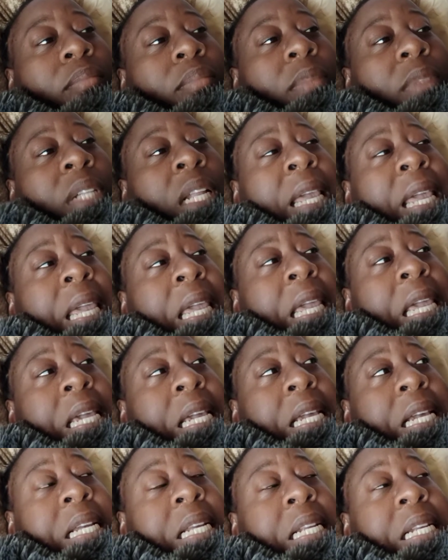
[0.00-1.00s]

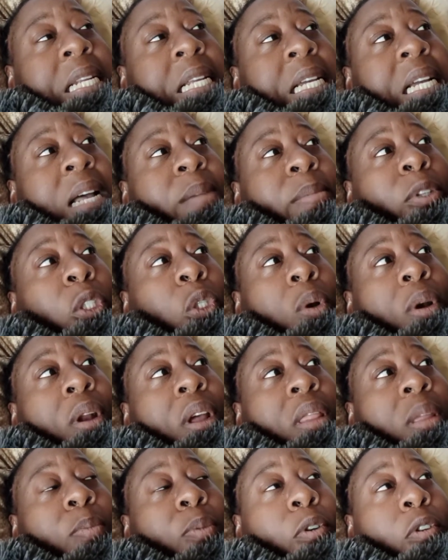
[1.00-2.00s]
I'm going to do another
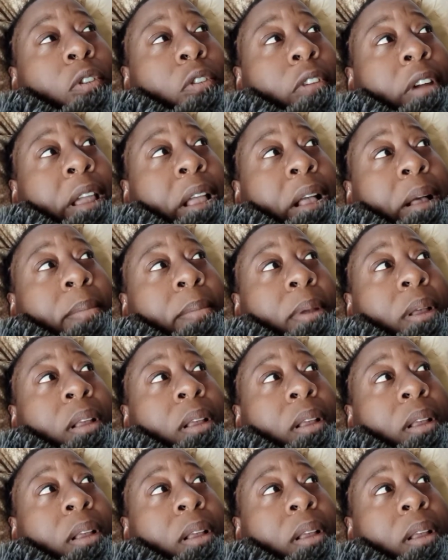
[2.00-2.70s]
program.